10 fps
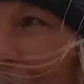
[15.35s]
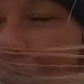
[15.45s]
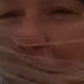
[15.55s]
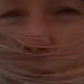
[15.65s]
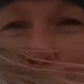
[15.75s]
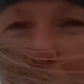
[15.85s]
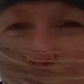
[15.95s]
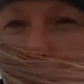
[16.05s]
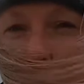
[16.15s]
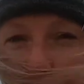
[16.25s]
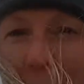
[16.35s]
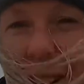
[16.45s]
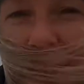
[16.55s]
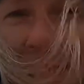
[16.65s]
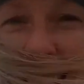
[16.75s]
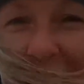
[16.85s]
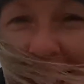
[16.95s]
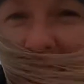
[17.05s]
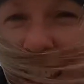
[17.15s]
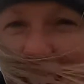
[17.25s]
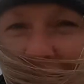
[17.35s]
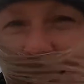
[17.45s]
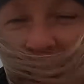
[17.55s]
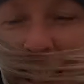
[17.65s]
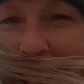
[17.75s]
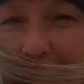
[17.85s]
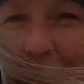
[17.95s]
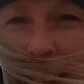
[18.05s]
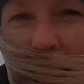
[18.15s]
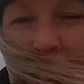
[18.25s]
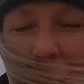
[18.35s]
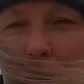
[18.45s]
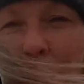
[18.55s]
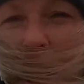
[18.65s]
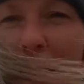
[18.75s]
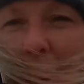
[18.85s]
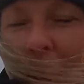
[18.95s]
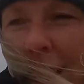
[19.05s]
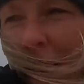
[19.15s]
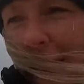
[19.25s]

Aren't as many people here today, and I think I'm getting